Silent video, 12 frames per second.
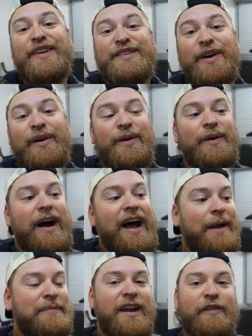So
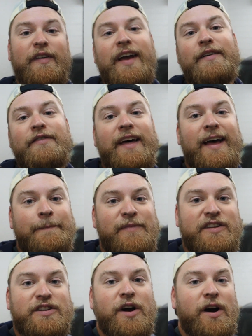I'm not a fan of that.
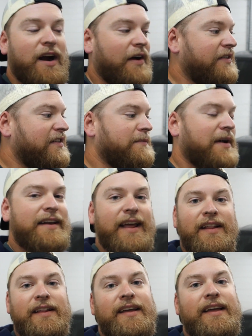This car obviously is my
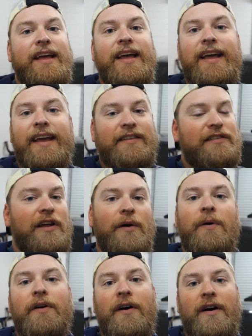daily. It's
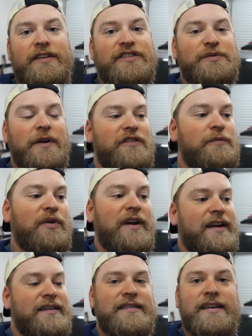lowered on Swift
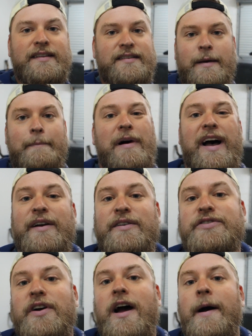springs. It's a minor
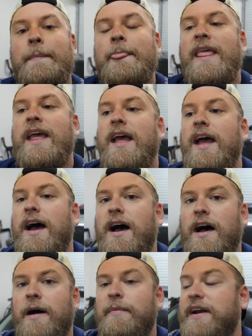drop.
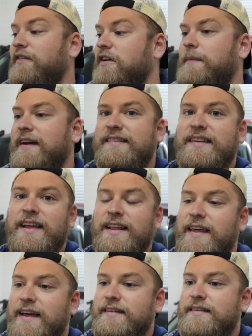But even on my Z,
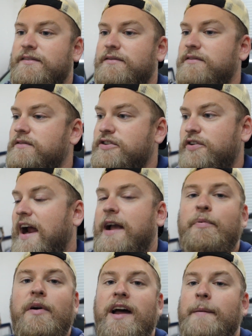that's
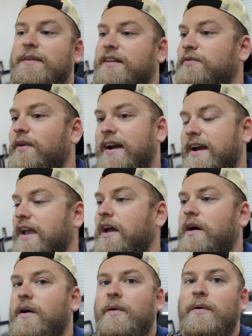track prepped, it's ready to
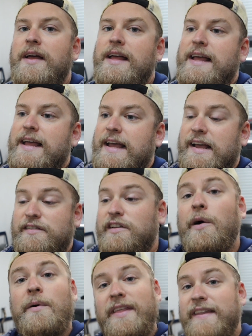go. It's
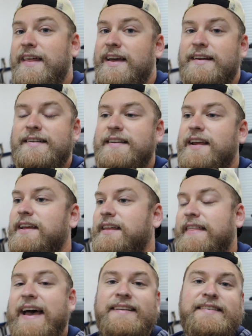lower than this.
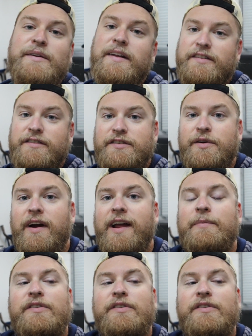That still doesn't scrape.